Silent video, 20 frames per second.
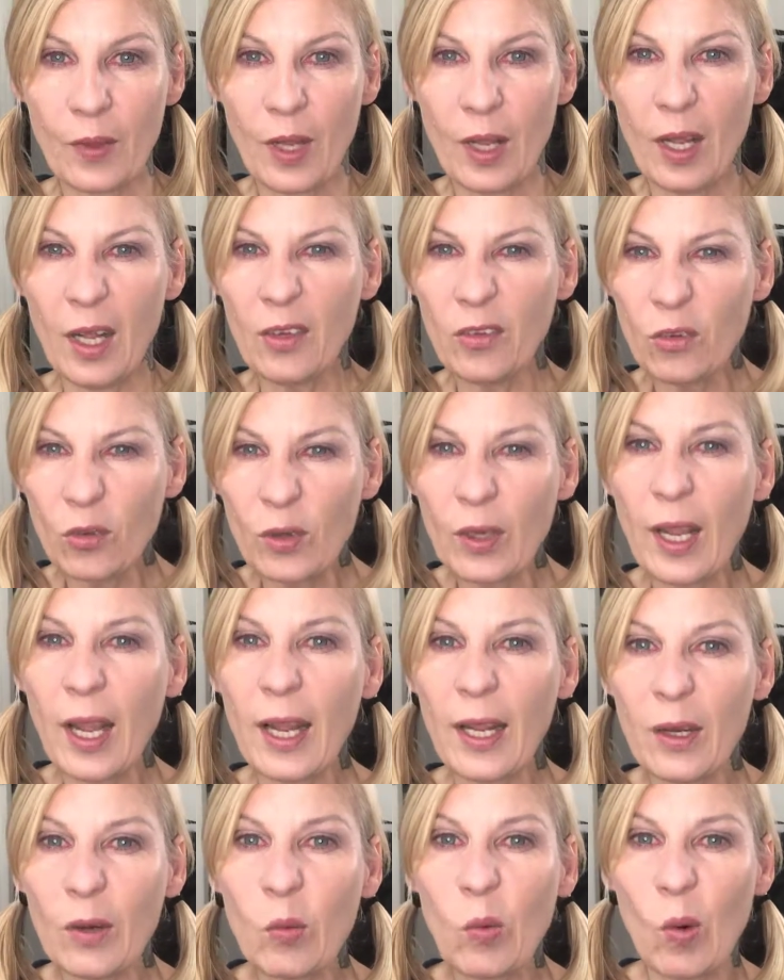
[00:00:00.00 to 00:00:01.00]
It's
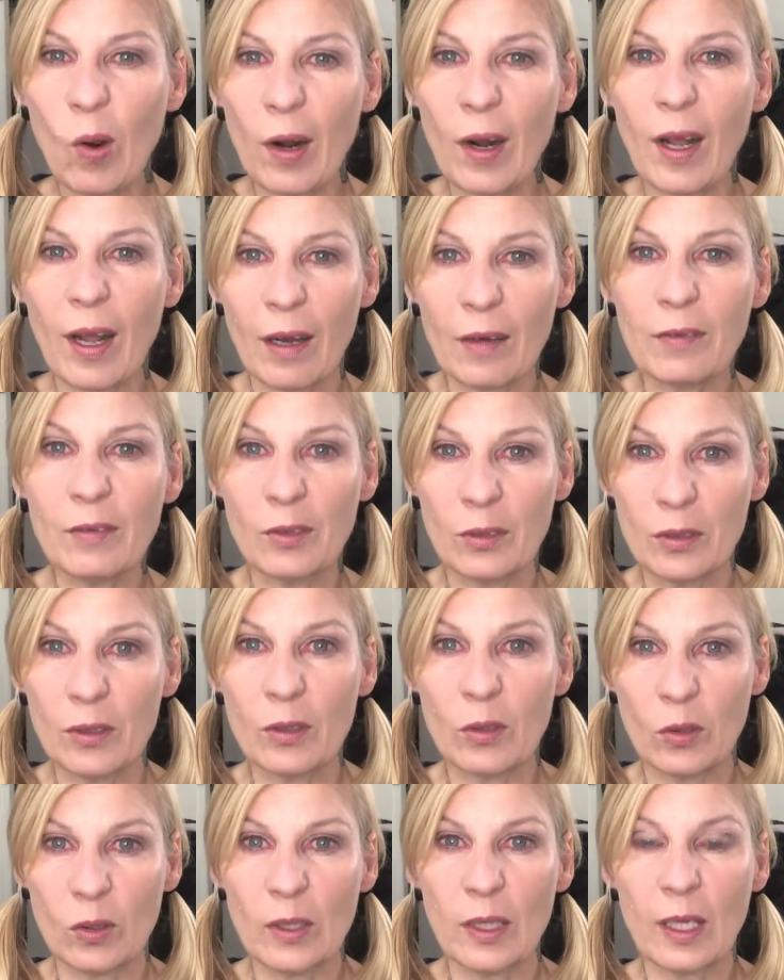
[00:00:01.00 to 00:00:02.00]
okay to want to have a
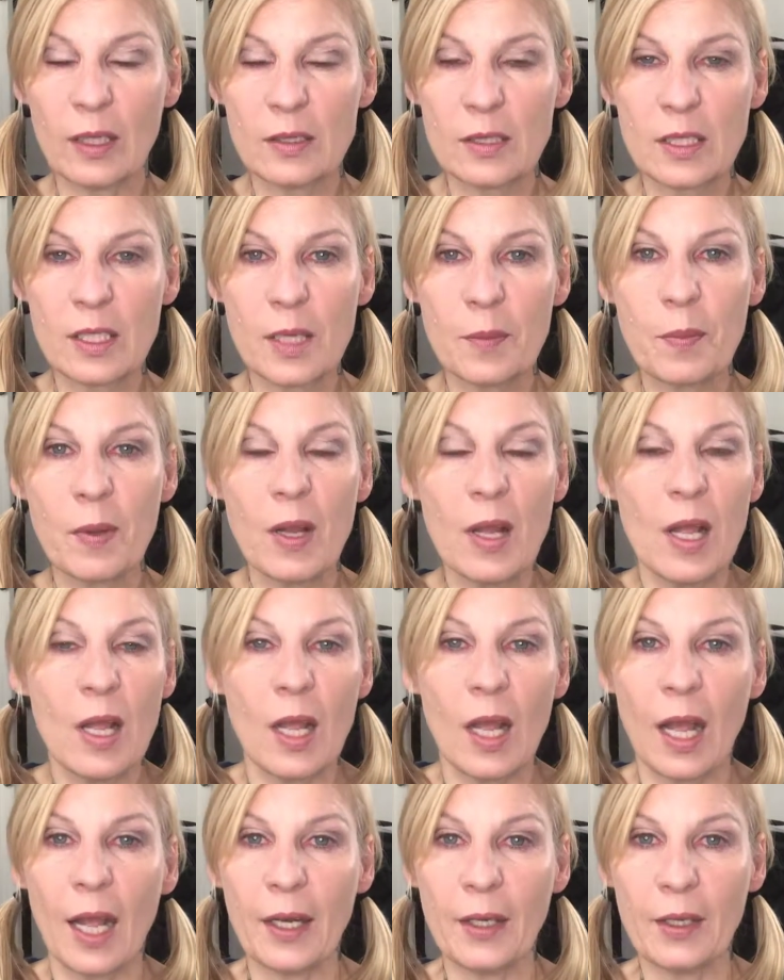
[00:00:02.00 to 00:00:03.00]
good night's sleep,
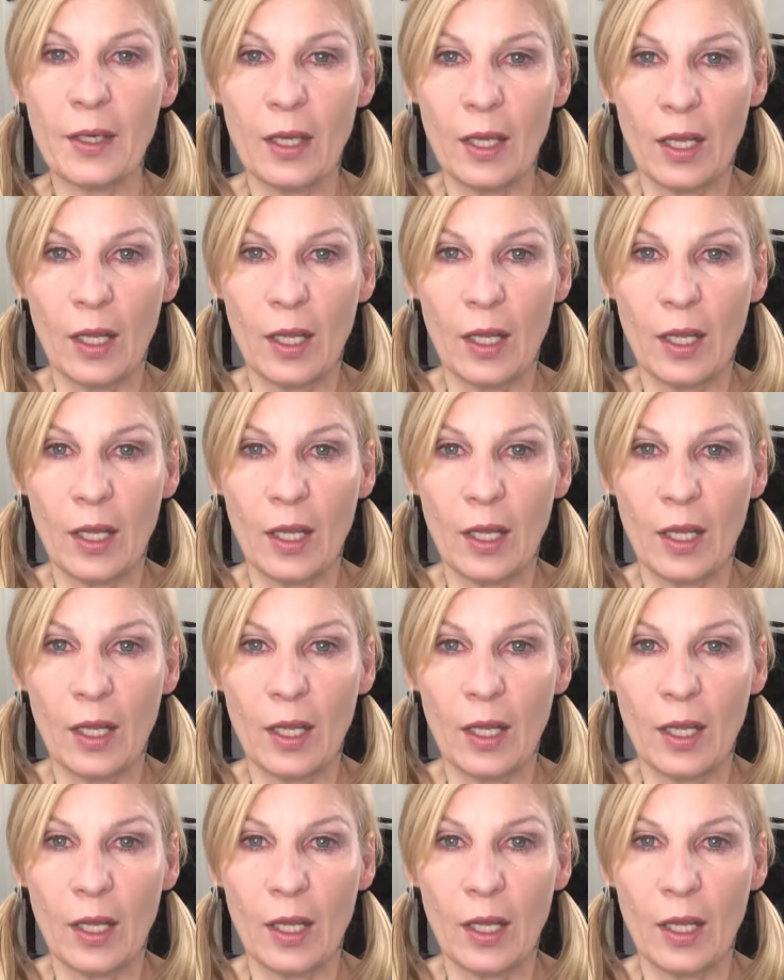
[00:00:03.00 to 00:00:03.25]
and